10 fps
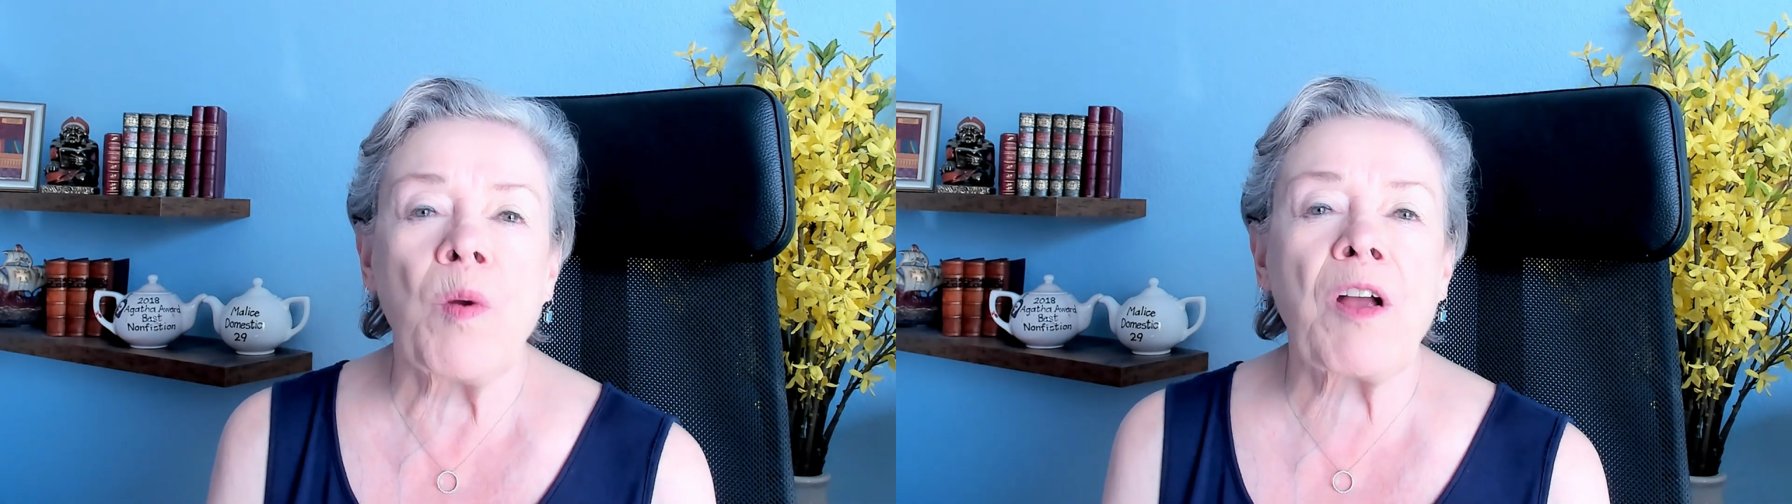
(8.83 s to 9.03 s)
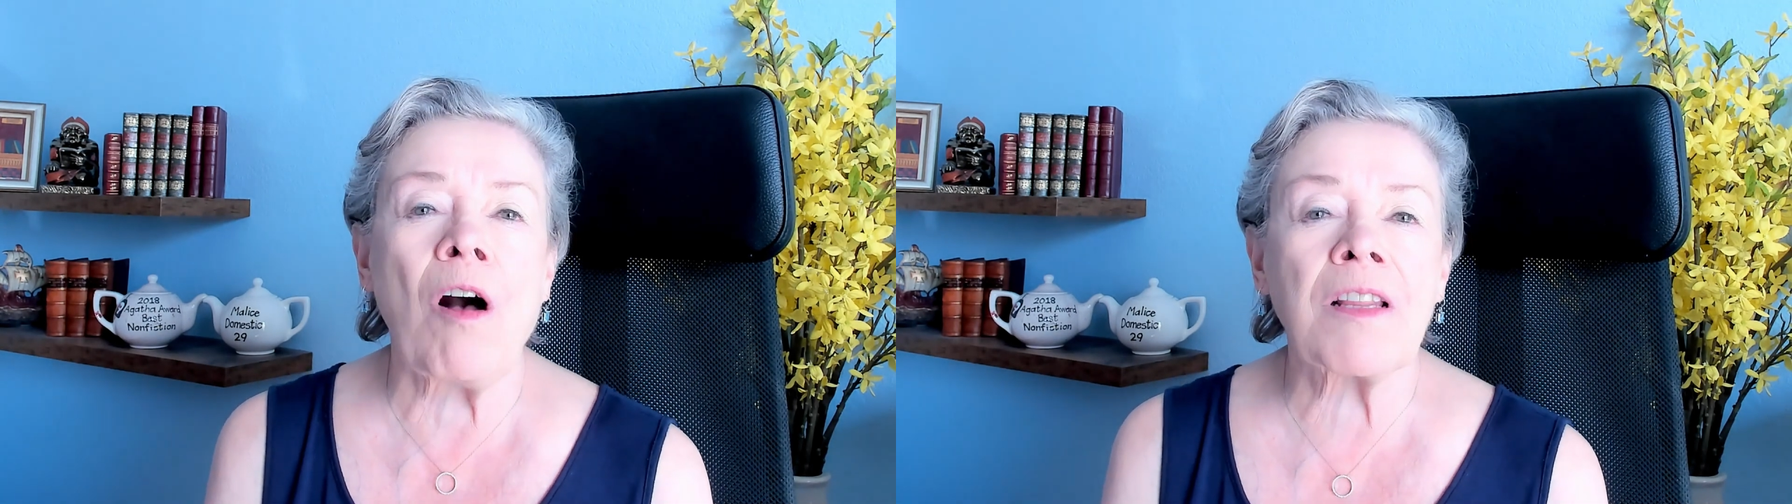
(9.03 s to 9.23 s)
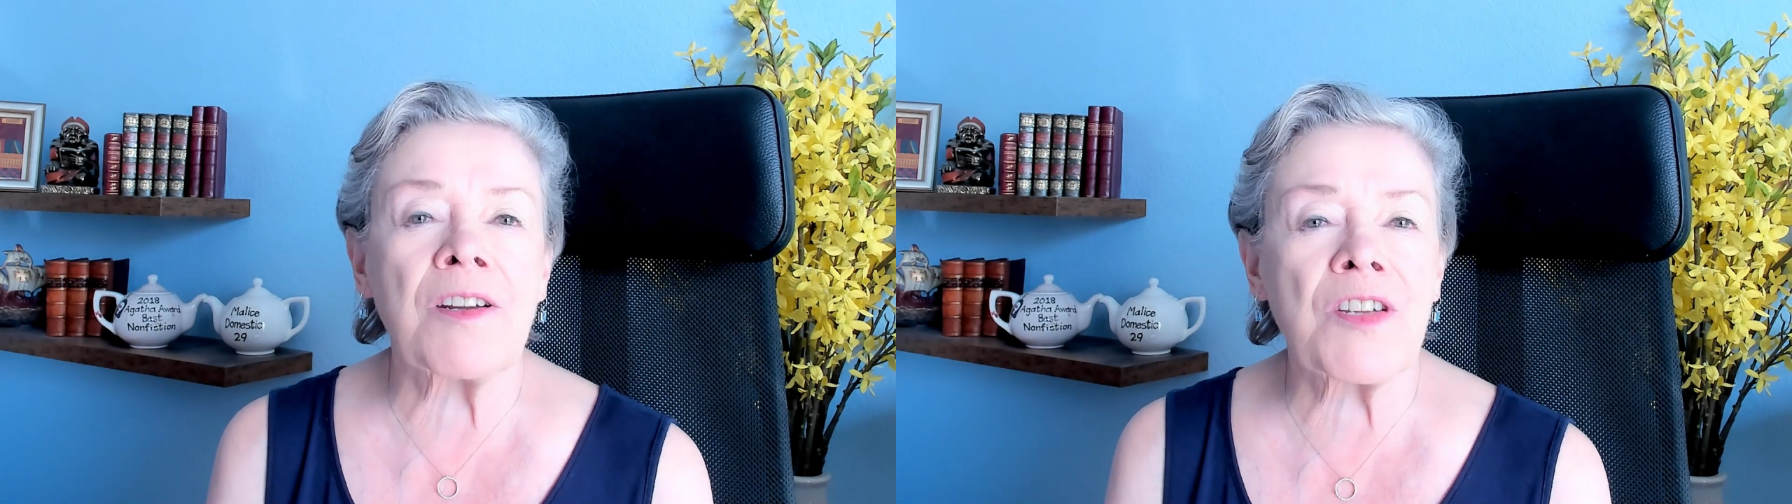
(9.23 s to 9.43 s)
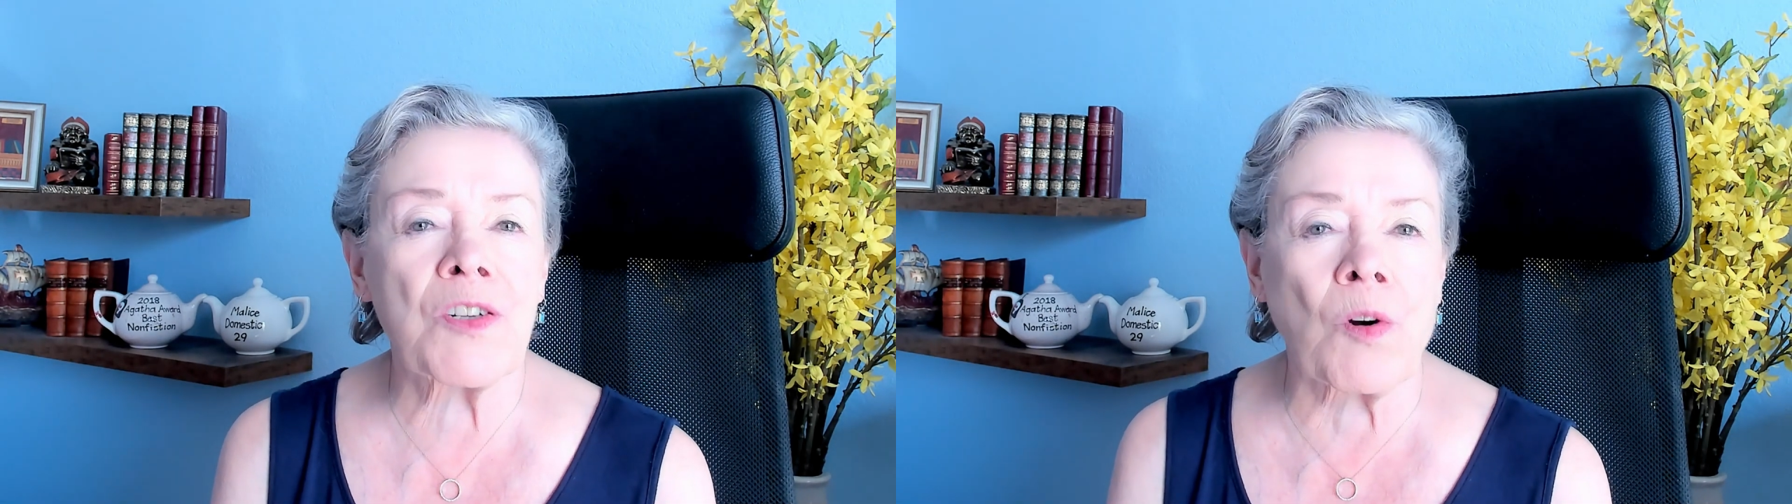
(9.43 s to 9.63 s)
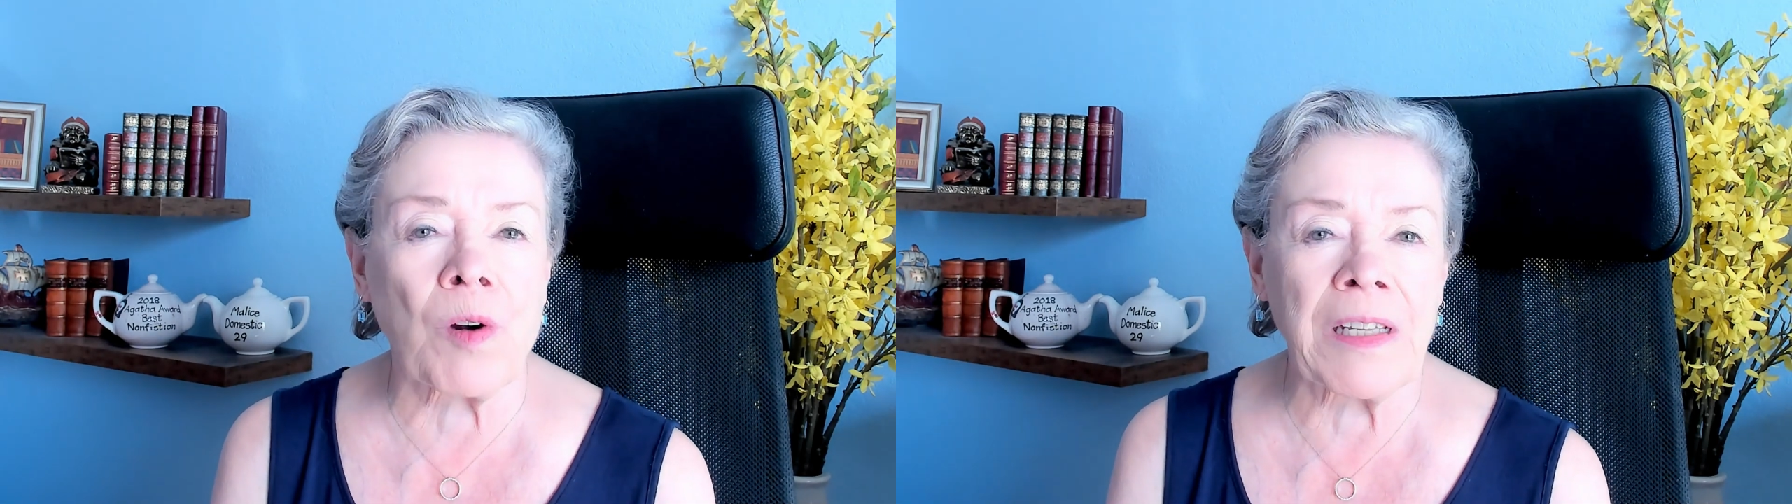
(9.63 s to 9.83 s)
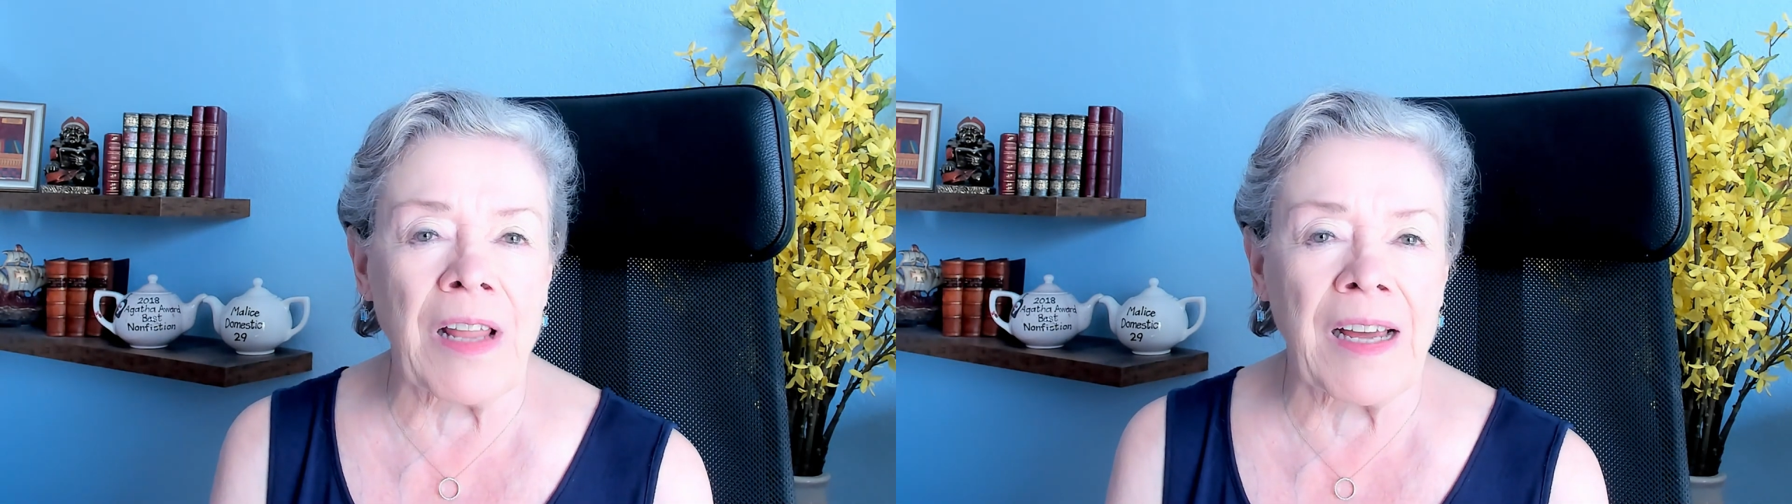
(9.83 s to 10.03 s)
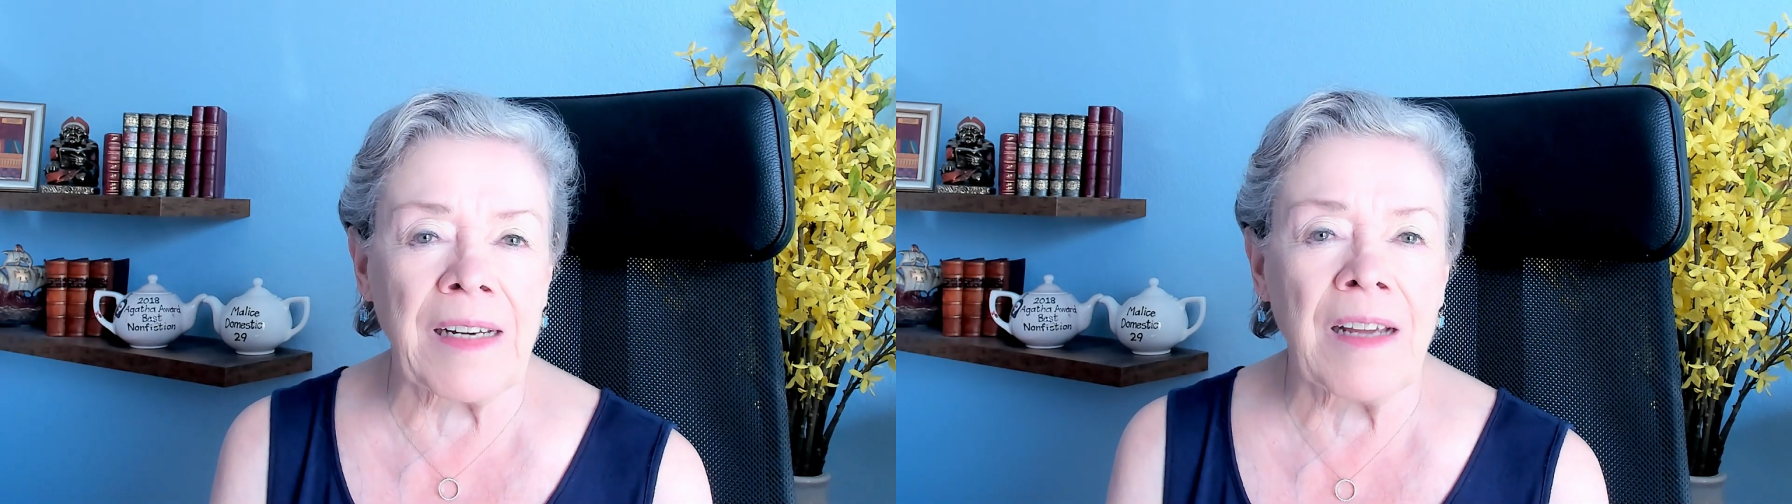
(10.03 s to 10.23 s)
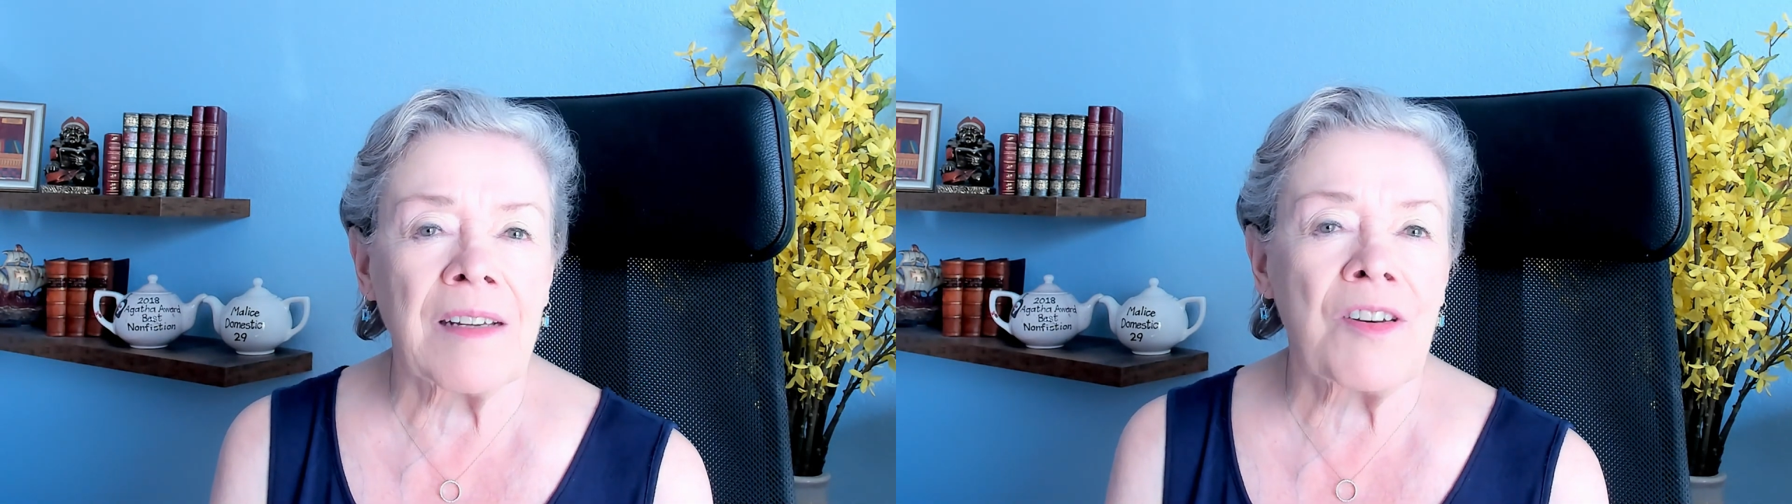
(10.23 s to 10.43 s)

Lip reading: we call it a storyline,